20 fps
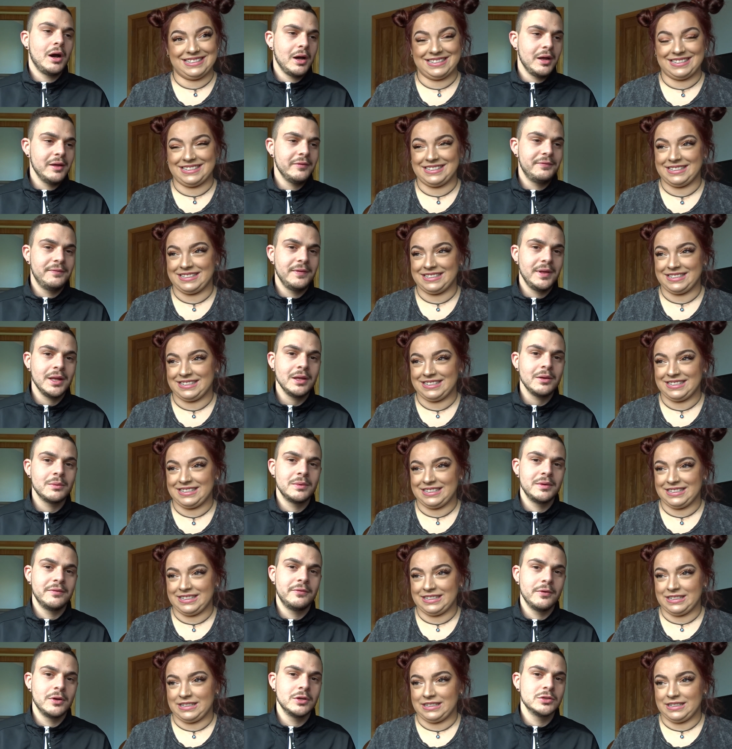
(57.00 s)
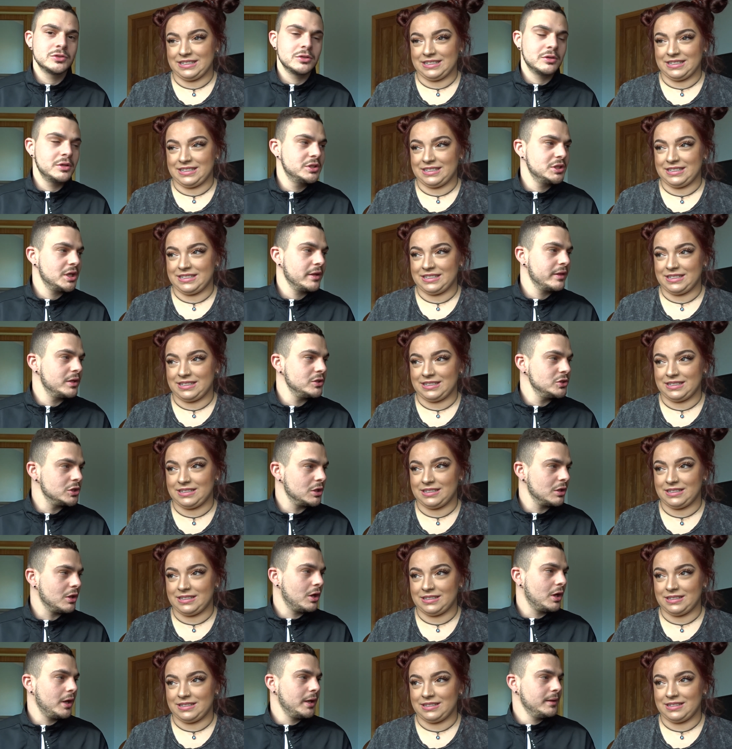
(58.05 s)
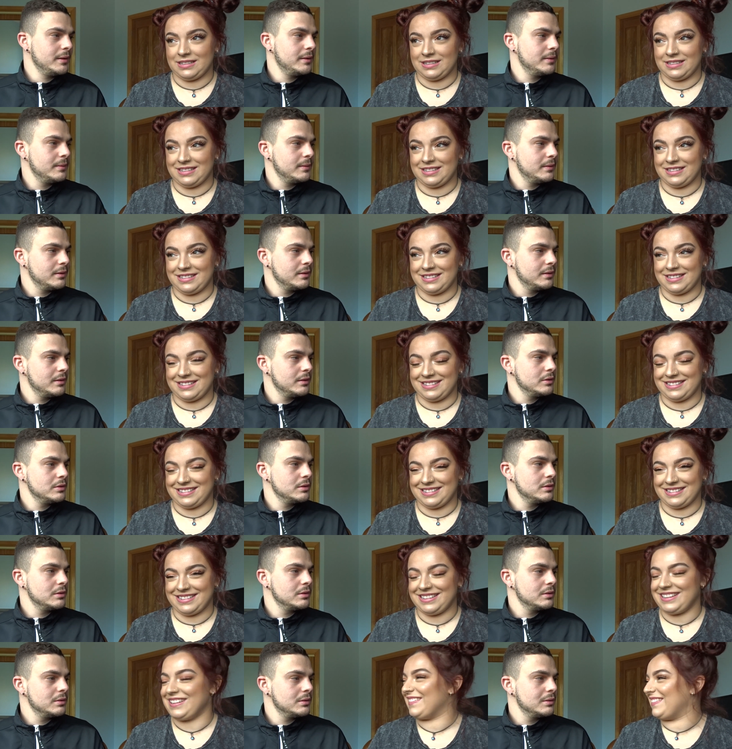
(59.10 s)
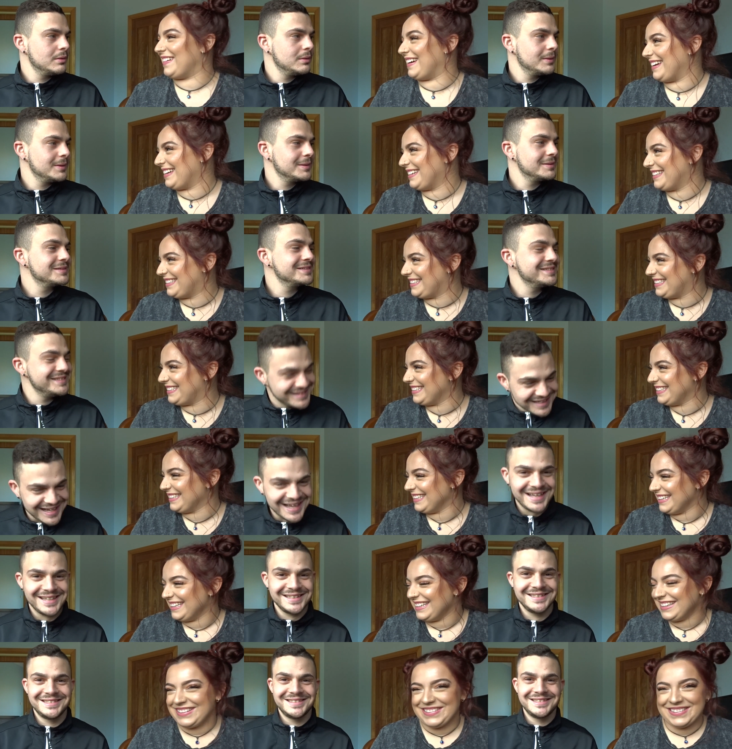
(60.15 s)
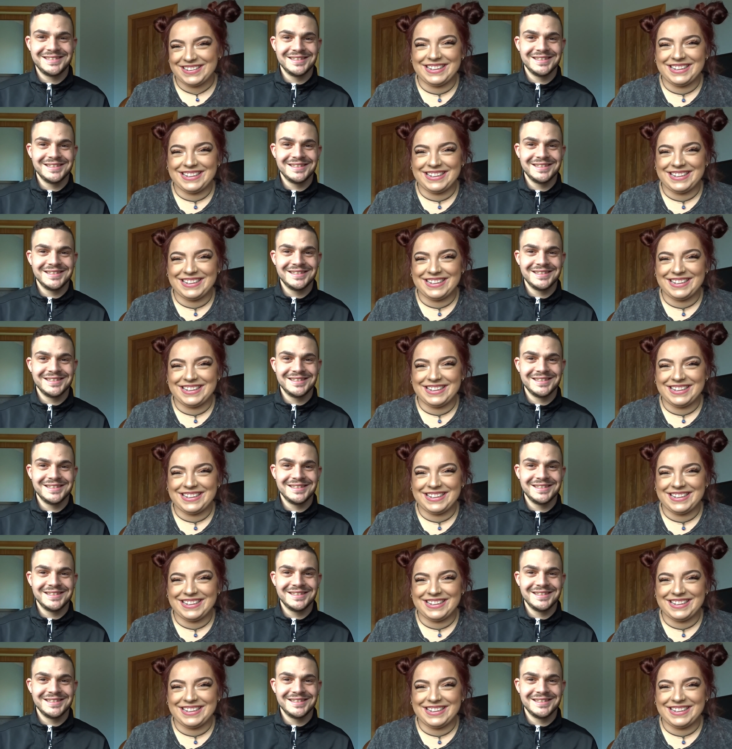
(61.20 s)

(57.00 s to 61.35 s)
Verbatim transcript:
Speaker 1: I think we first saw each other in July. Correct. Yes!